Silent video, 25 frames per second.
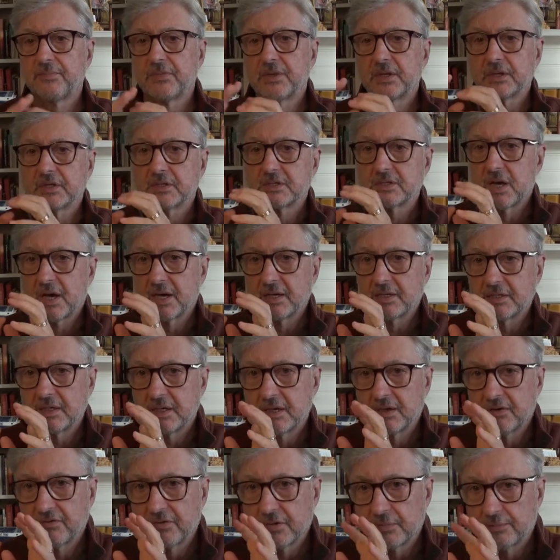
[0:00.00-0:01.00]
this
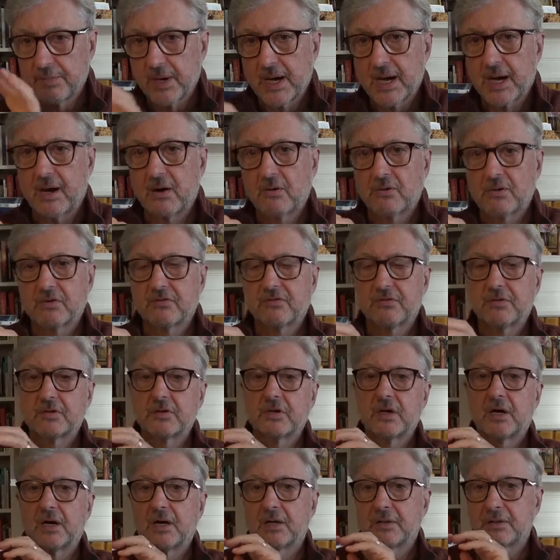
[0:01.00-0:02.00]
idea of a powerful
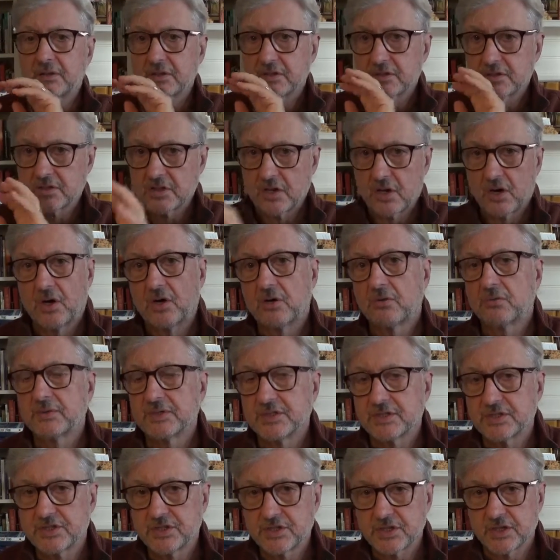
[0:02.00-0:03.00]
God that's
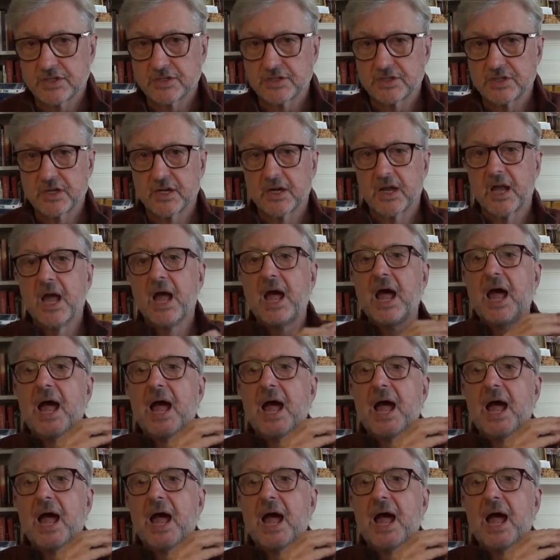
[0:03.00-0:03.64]
always judging,